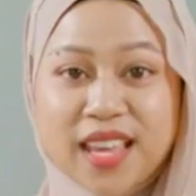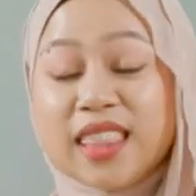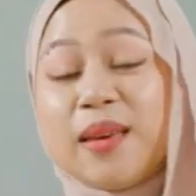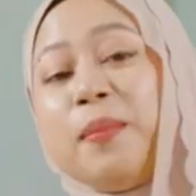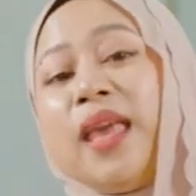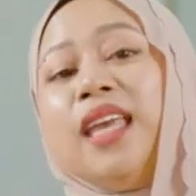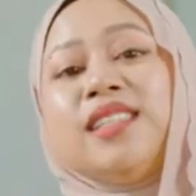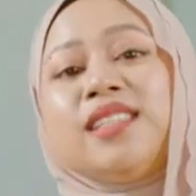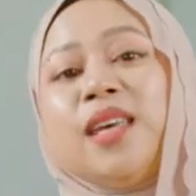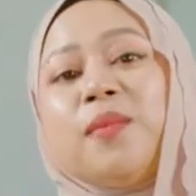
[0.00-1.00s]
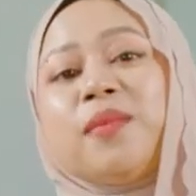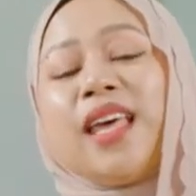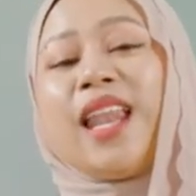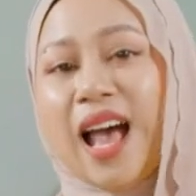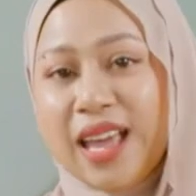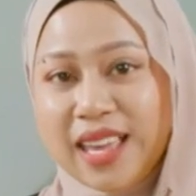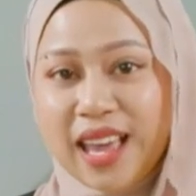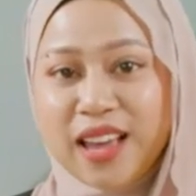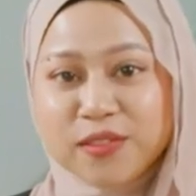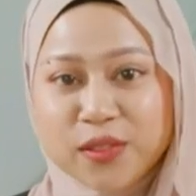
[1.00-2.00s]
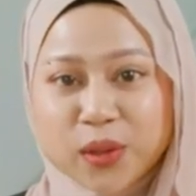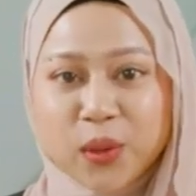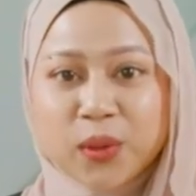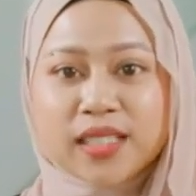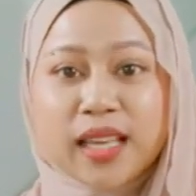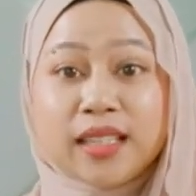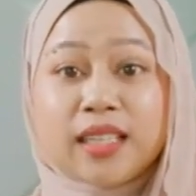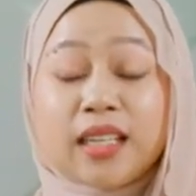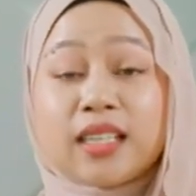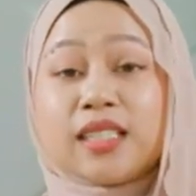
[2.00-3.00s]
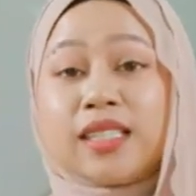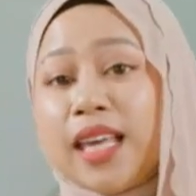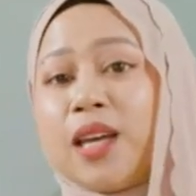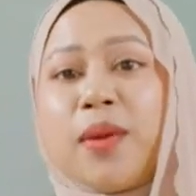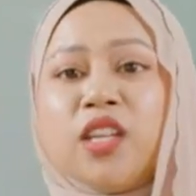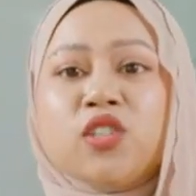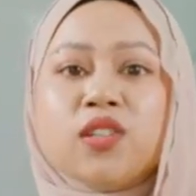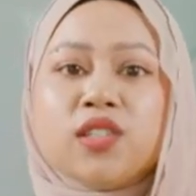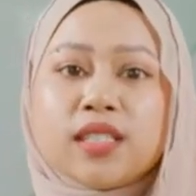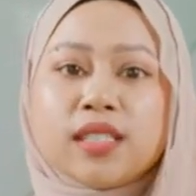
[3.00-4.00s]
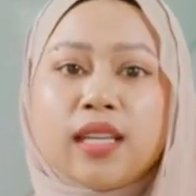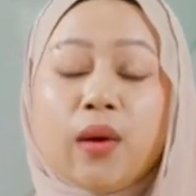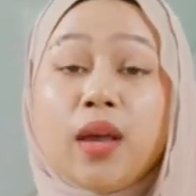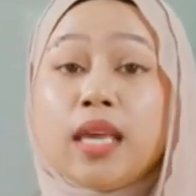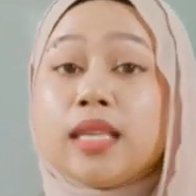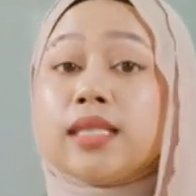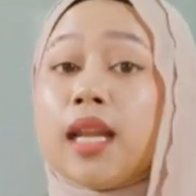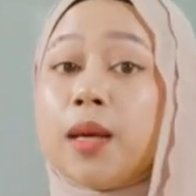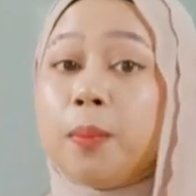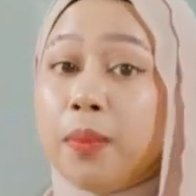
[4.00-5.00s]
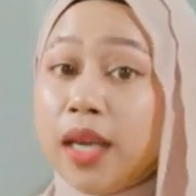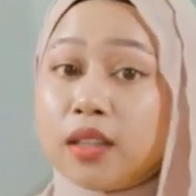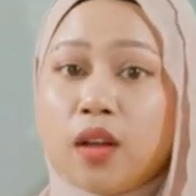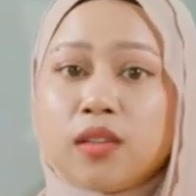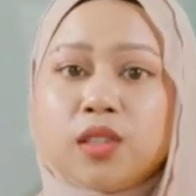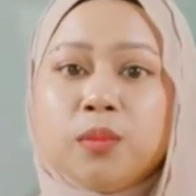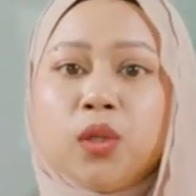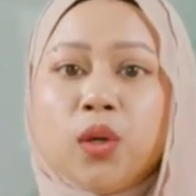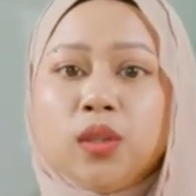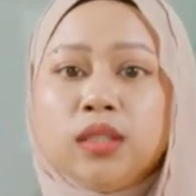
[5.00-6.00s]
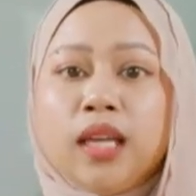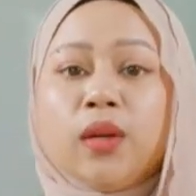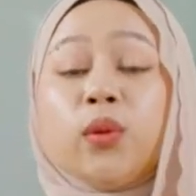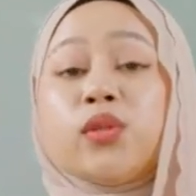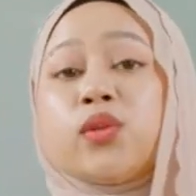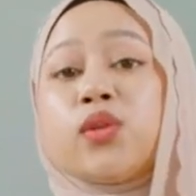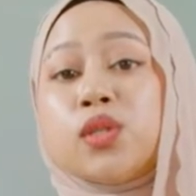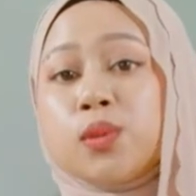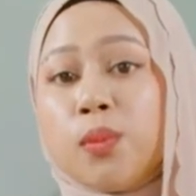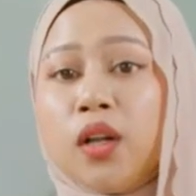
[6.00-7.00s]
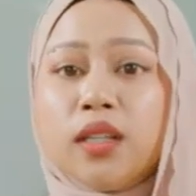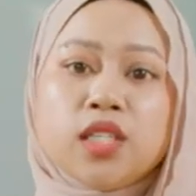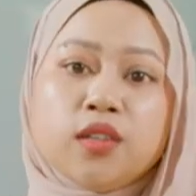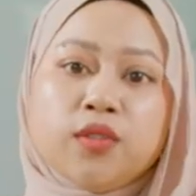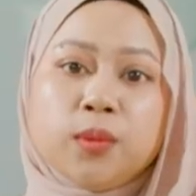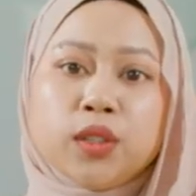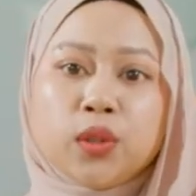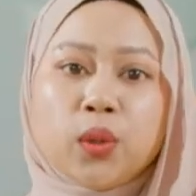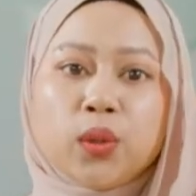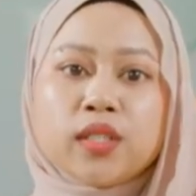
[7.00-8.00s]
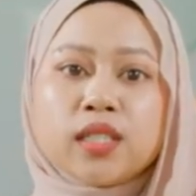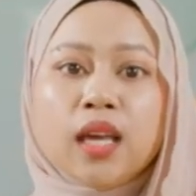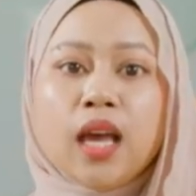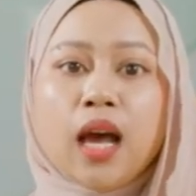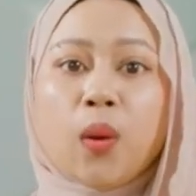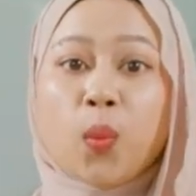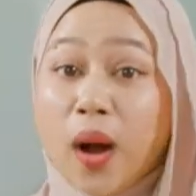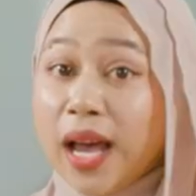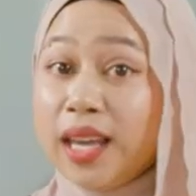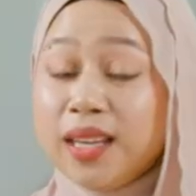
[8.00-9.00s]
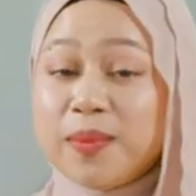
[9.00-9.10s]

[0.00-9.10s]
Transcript: The main tip that I have for goal setting is, like I mentioned just now, set a big long term goal and also small achievable goals why?